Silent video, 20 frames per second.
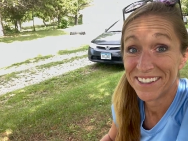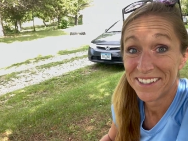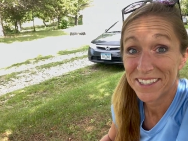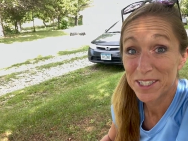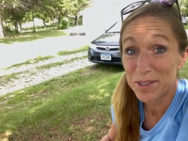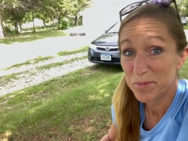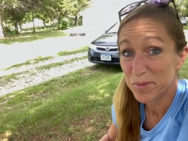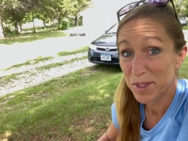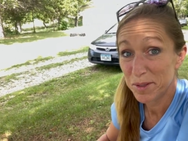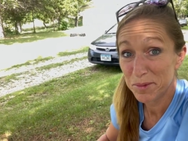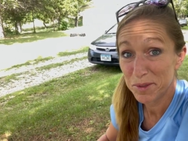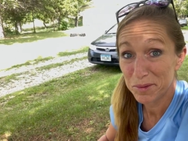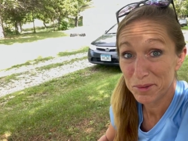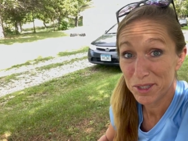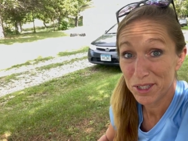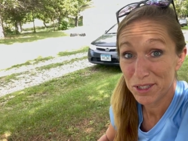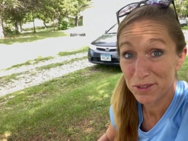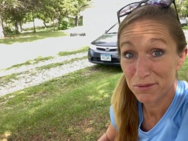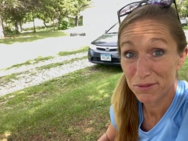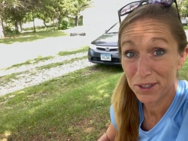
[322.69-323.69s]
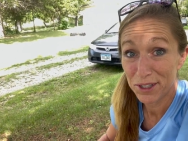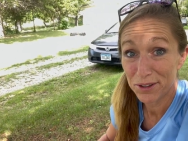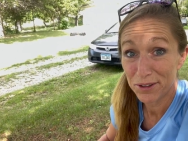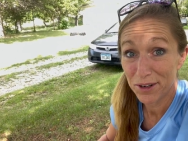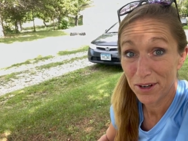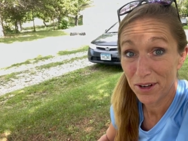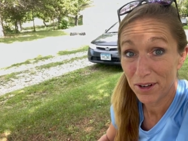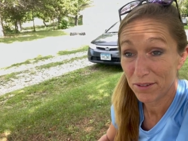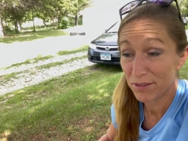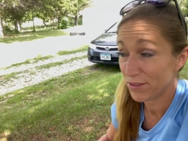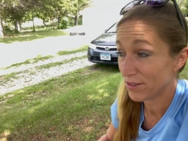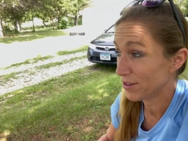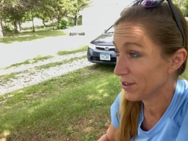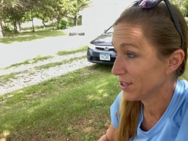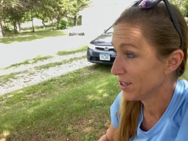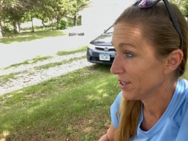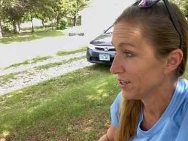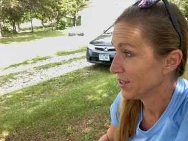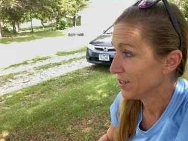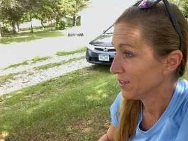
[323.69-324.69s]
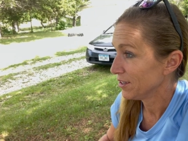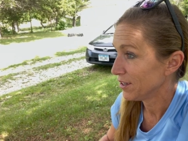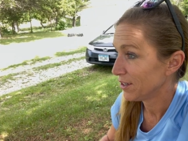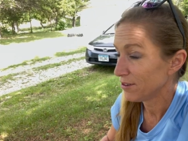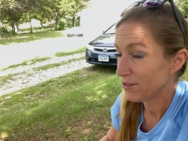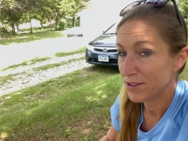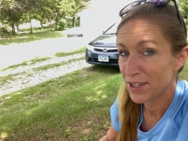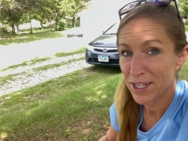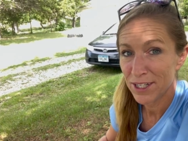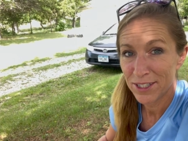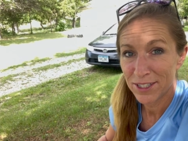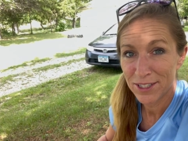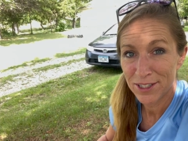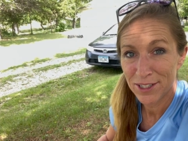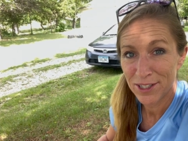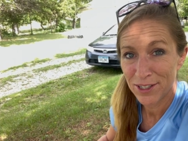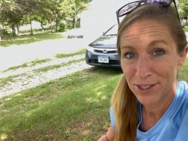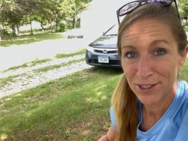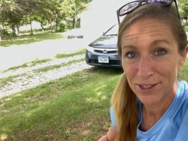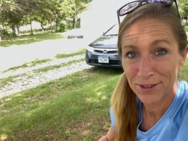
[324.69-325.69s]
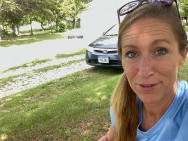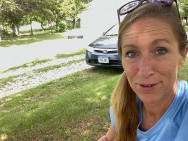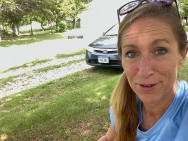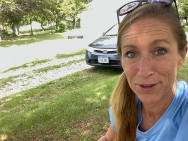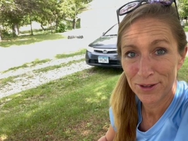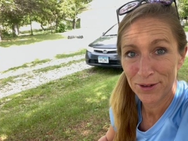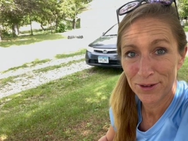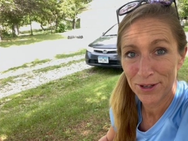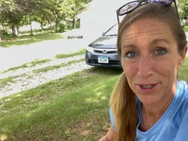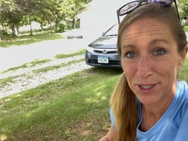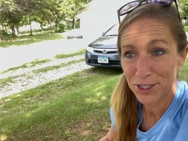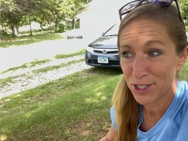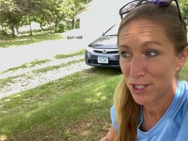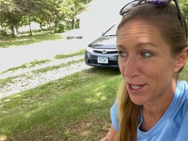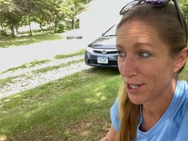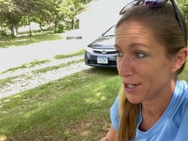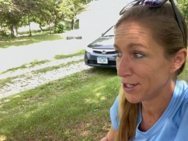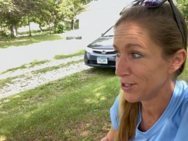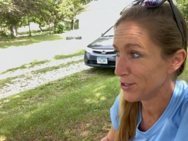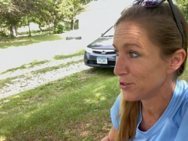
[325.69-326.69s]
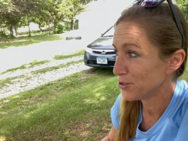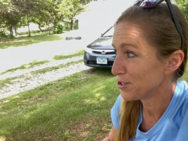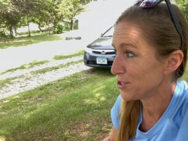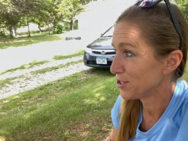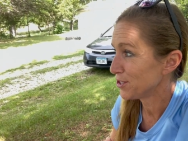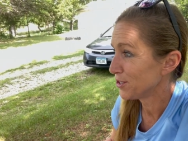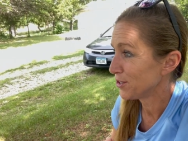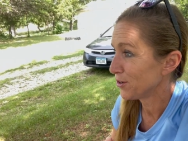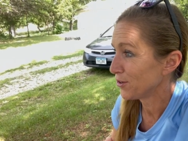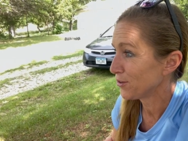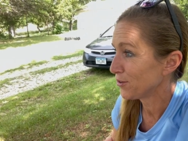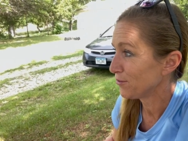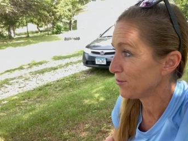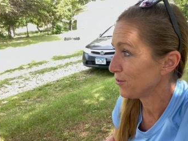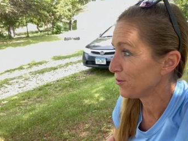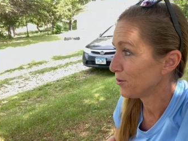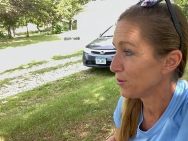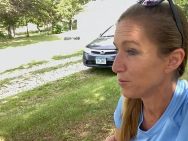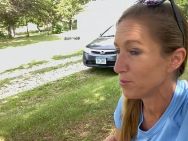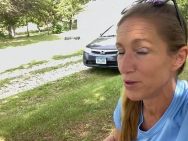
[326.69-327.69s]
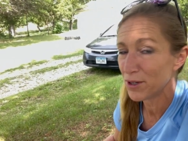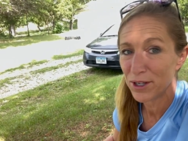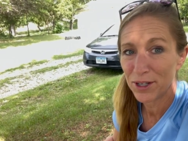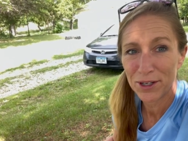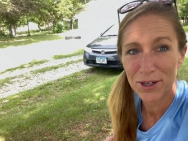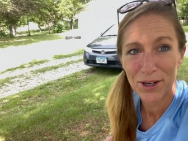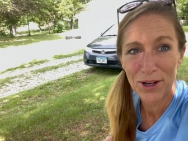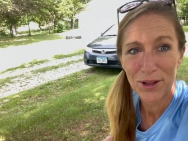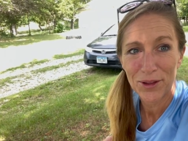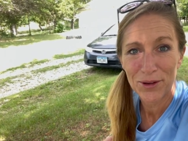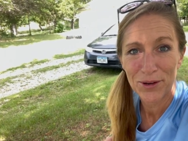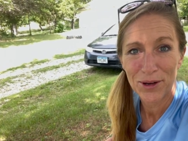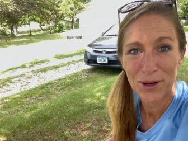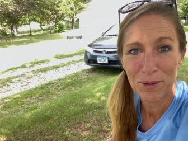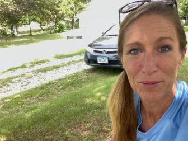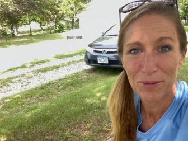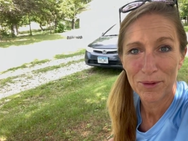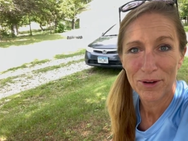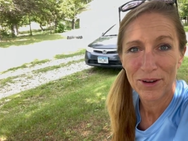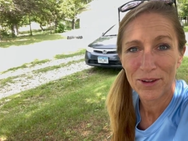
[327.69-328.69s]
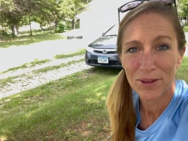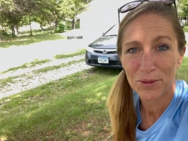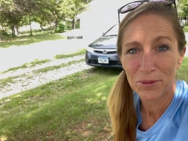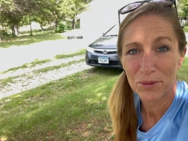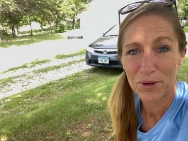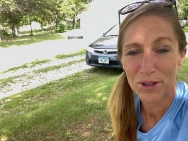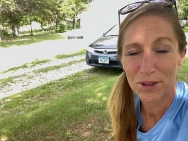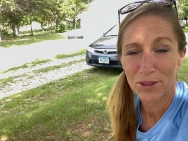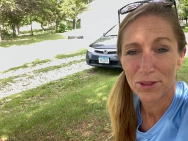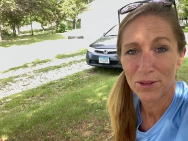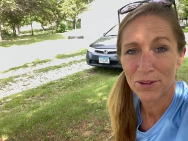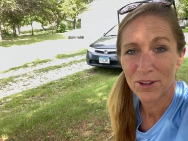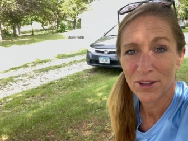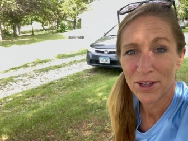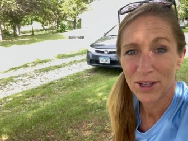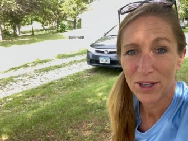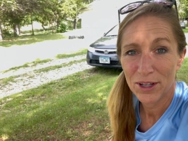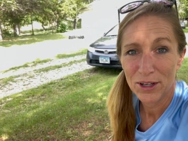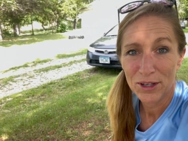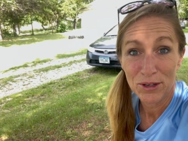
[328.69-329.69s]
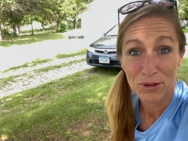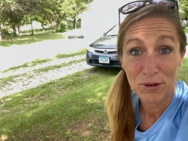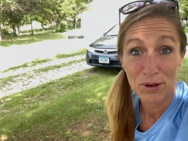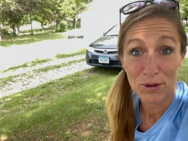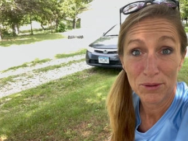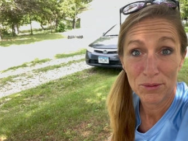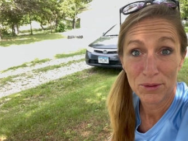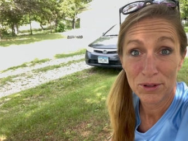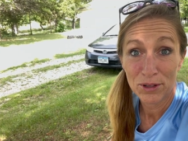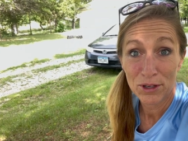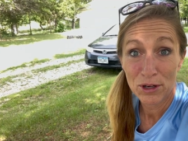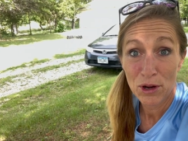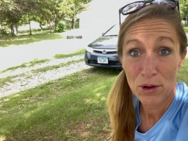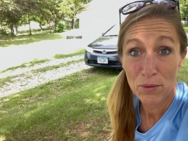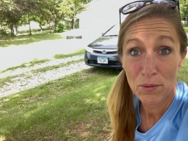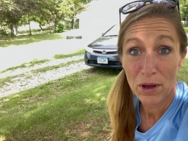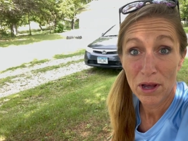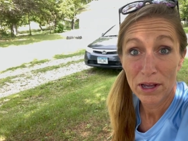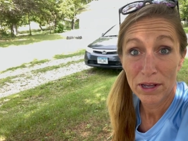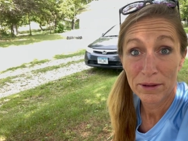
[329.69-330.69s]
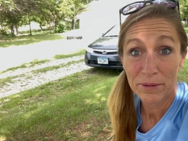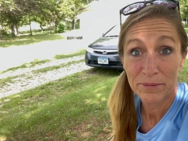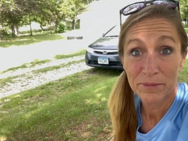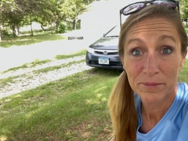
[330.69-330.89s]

Sometimes we just veer off. Life takes us in a different direction and you're sitting on the floor putting together an amaranth wreath and you don't really know why.